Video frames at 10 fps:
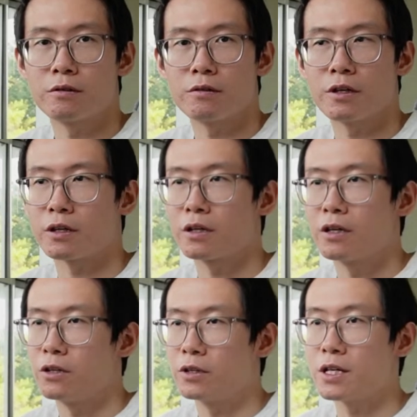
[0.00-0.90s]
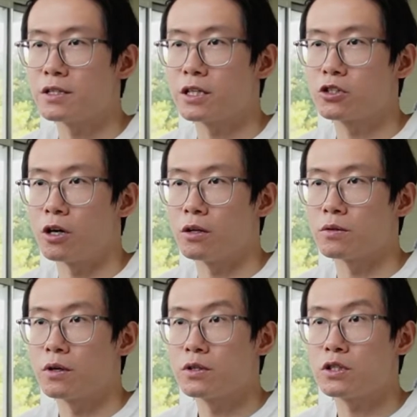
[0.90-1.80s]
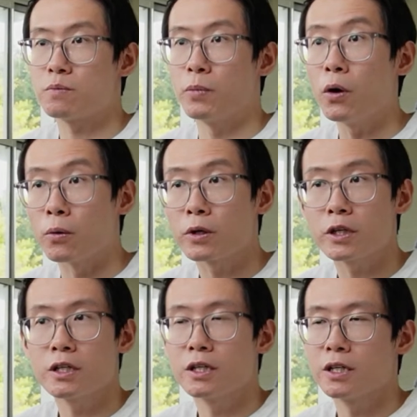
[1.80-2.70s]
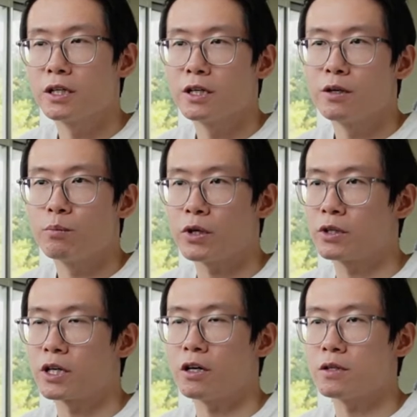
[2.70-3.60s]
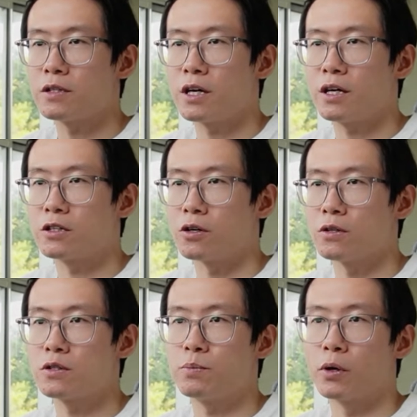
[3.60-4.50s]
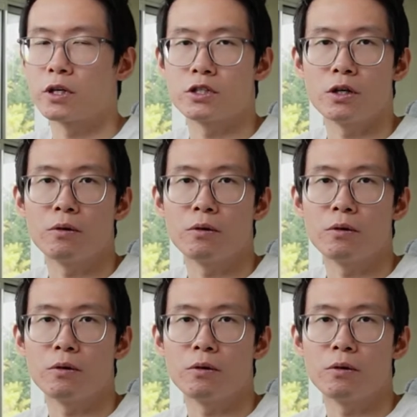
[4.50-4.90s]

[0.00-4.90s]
Right? You can say John spoke, but you cannot say John spoke a joke,